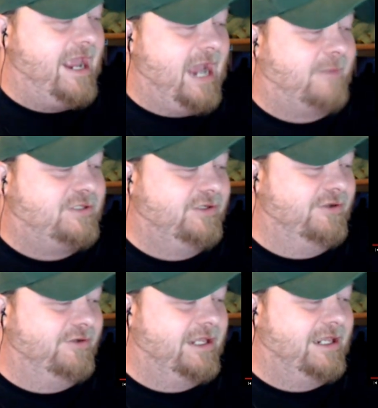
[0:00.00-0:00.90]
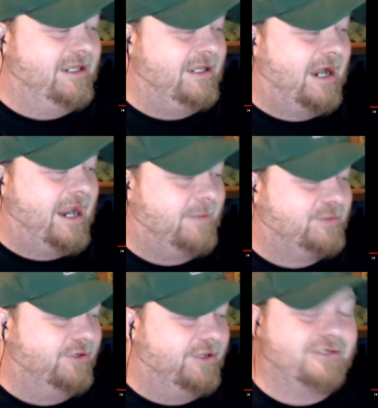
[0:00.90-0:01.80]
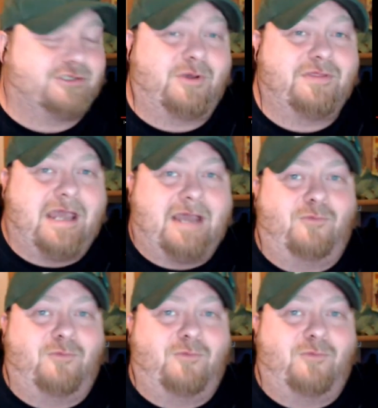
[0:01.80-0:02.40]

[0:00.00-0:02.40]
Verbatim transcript: absolutely, I absolutely enjoyed that.